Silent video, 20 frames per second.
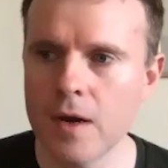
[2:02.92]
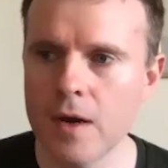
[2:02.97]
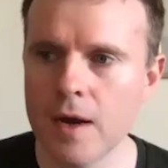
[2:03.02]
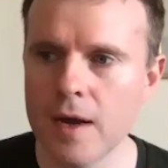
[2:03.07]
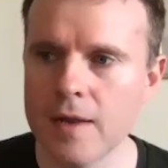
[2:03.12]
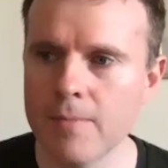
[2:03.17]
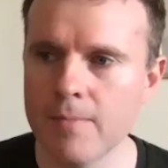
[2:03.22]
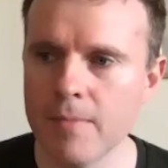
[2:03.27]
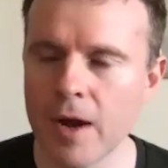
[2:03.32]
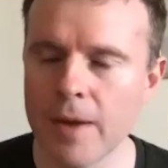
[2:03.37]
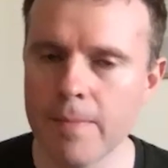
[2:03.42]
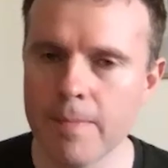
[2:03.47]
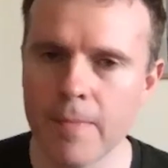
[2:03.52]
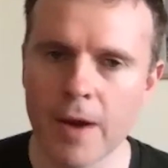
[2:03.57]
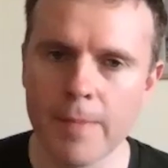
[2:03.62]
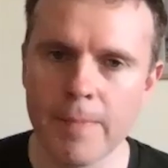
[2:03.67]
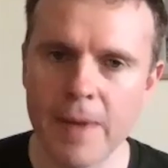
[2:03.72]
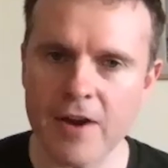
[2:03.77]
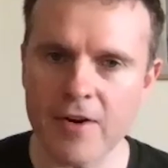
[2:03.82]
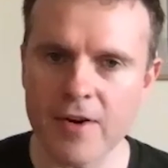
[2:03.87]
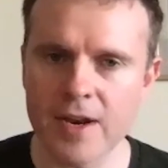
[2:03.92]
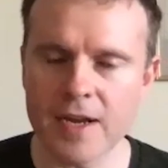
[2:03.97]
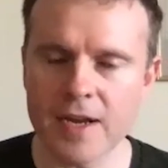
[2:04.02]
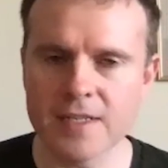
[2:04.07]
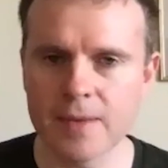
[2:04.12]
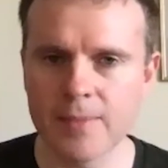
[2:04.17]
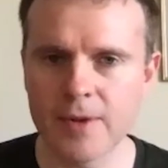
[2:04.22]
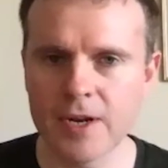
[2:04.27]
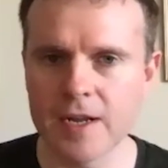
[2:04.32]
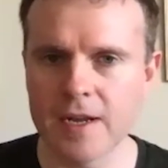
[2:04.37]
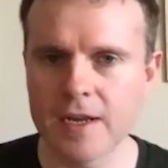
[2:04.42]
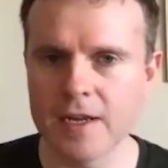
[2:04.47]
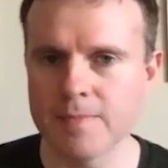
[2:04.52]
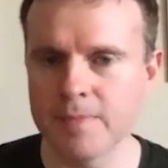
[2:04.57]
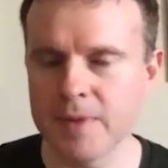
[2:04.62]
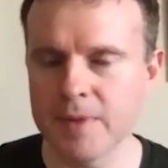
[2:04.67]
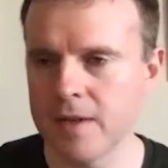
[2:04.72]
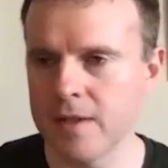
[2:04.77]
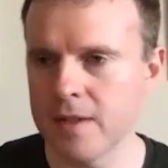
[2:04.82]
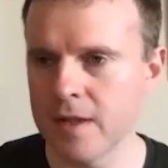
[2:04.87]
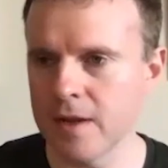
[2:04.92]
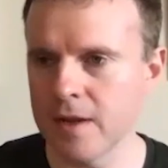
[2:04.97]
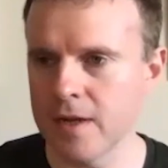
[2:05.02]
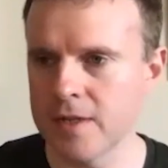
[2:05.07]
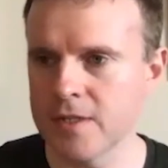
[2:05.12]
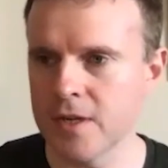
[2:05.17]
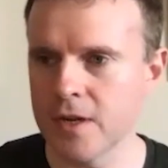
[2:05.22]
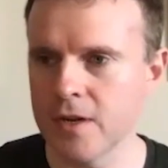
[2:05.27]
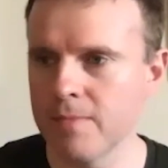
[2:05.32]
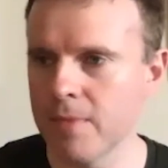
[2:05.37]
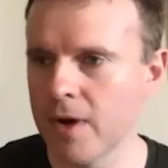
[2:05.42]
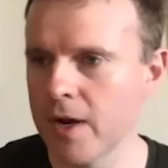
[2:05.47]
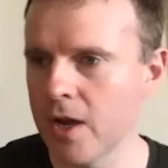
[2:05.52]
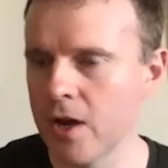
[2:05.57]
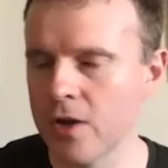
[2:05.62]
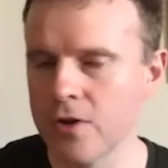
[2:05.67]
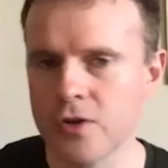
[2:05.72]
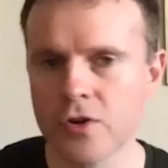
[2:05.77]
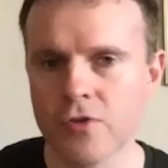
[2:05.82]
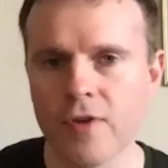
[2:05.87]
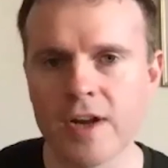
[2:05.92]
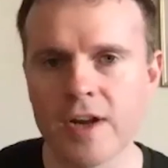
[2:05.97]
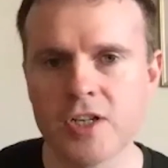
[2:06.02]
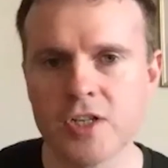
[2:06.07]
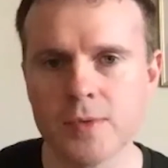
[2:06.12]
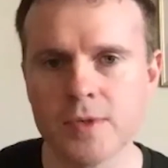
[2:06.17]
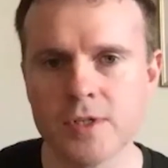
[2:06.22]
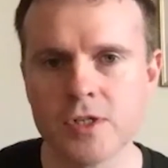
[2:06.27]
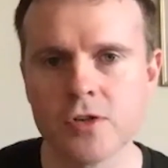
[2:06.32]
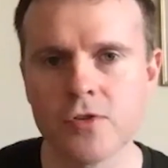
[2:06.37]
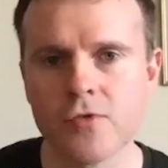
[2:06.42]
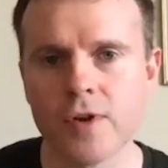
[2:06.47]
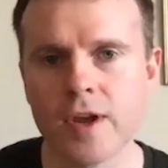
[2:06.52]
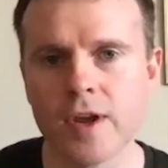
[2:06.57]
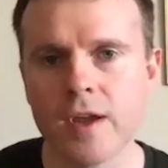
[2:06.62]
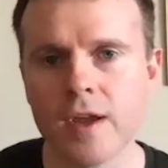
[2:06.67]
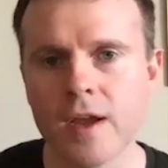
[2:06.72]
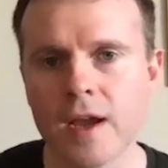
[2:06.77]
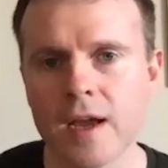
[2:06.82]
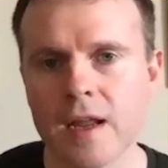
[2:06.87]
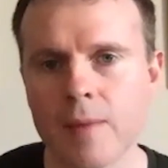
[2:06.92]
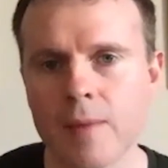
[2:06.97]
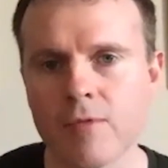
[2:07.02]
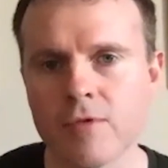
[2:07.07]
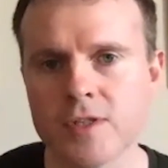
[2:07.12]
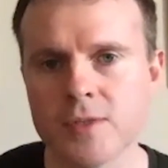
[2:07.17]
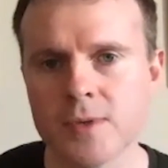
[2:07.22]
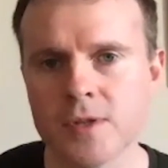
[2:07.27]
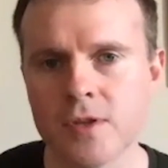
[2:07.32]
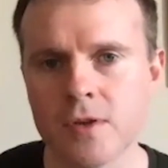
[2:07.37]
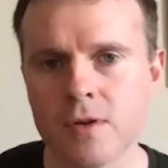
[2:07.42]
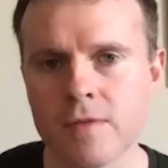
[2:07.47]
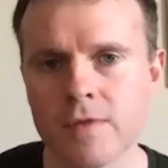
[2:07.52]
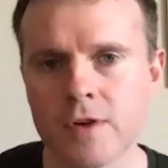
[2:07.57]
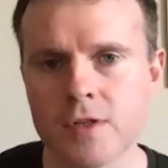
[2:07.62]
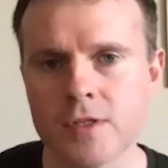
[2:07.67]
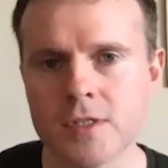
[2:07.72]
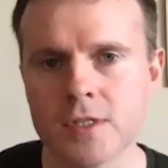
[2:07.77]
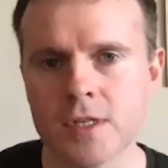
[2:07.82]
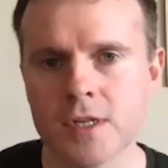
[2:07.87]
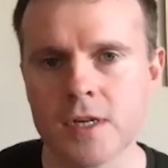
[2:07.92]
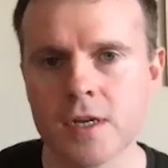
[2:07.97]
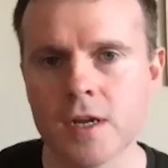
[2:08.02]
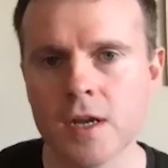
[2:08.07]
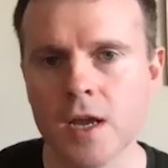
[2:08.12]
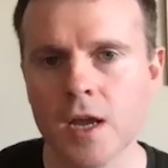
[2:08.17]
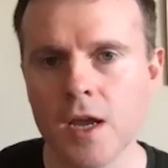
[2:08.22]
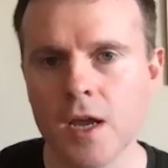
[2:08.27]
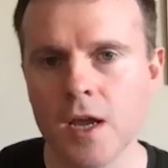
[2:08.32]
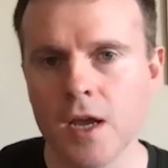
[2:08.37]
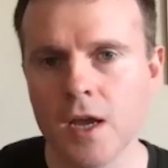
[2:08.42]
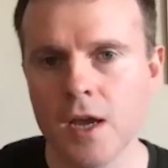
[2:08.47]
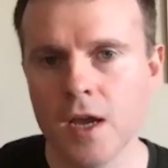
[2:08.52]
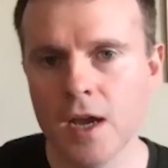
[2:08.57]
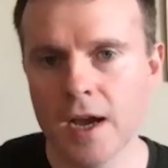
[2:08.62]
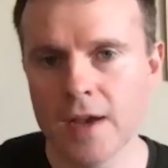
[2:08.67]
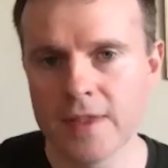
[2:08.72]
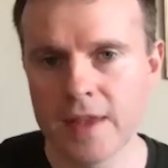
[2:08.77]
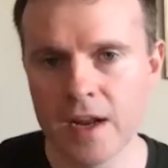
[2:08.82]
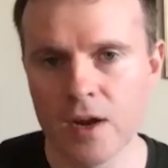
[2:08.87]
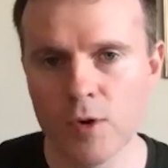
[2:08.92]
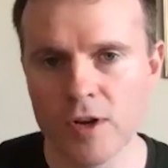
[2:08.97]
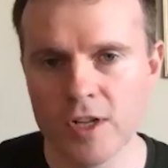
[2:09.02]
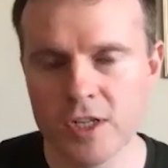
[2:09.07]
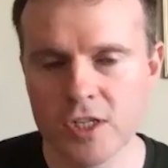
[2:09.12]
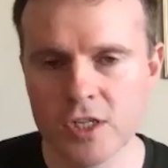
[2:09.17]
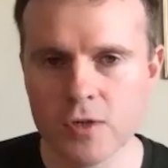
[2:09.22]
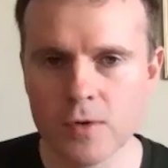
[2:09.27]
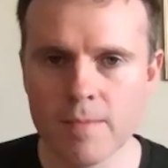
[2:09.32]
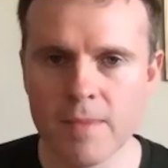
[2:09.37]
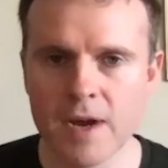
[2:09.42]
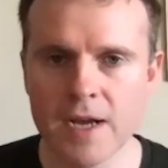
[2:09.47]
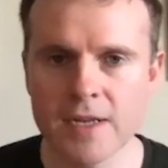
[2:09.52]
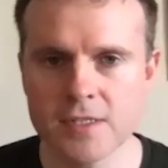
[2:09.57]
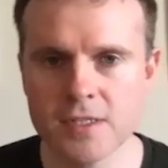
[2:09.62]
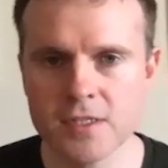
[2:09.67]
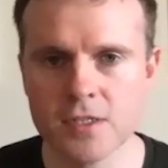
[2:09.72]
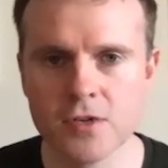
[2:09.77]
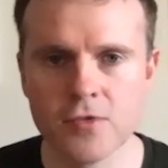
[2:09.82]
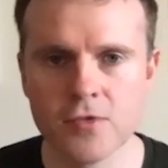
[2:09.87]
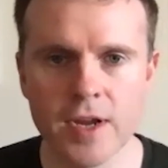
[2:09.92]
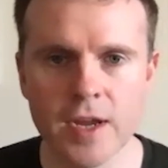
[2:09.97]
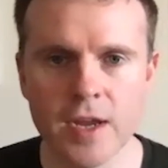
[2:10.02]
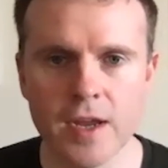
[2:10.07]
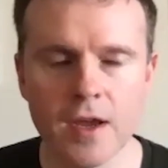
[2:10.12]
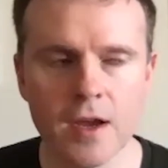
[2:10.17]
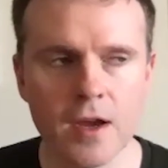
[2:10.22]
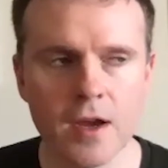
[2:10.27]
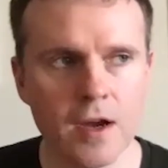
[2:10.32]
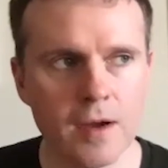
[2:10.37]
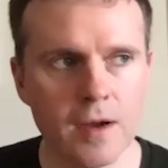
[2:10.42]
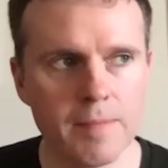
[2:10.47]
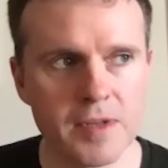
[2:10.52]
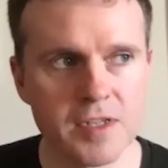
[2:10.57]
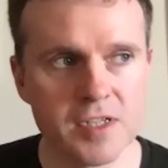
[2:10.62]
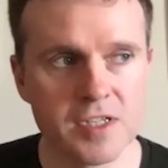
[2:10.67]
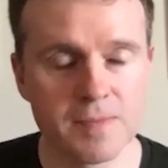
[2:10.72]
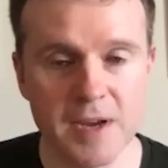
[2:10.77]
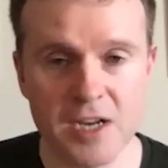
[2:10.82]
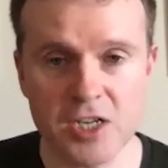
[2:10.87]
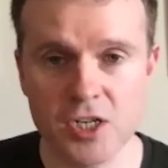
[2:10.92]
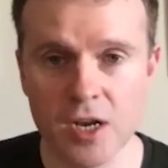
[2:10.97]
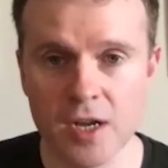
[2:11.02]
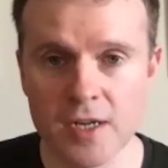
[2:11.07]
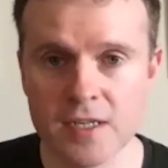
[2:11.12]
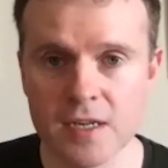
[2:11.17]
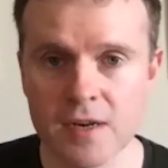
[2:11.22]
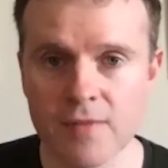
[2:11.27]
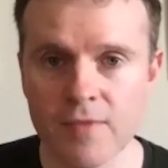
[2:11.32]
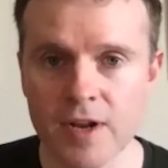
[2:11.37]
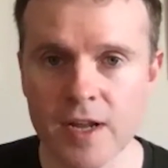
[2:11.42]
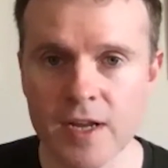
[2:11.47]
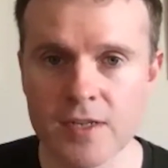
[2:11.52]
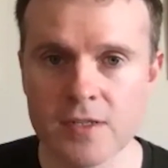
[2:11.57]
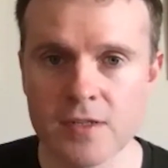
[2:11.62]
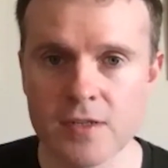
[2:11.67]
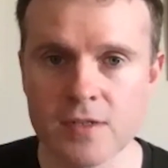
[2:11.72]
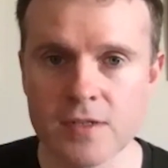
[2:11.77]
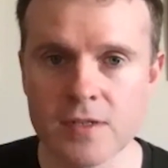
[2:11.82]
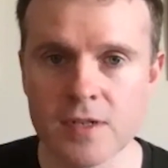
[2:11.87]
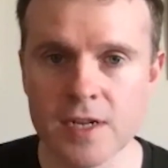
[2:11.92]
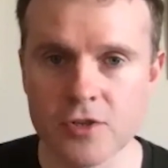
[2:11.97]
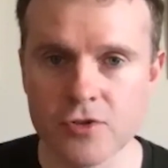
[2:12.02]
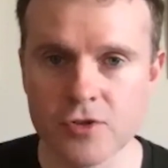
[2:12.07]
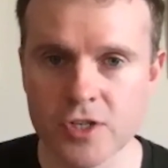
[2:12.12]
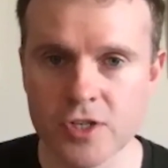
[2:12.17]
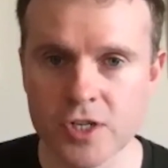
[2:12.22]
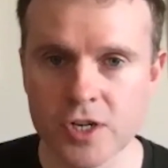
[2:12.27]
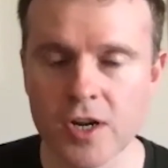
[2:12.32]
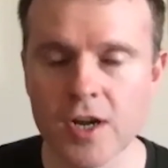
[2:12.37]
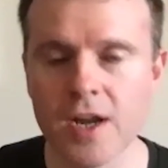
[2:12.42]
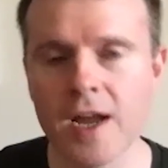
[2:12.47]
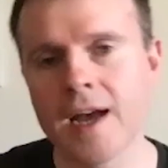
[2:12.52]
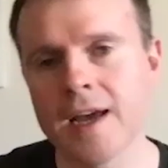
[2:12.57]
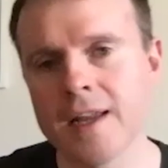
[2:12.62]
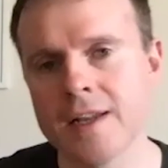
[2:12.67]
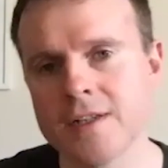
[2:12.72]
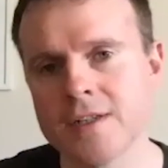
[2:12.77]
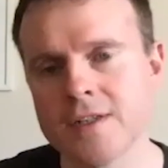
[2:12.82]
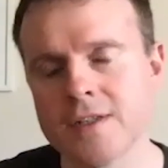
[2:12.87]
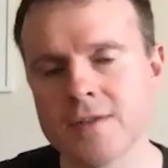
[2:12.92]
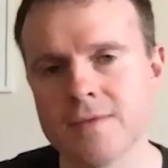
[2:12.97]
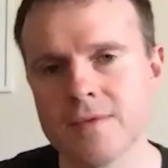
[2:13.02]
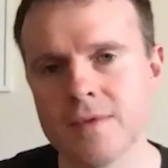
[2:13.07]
and my, my background academically had been that i'd done my undergraduate degree at aberystwyth university and then i wanted to do a master's degree uh, but specializing in renaissance literature and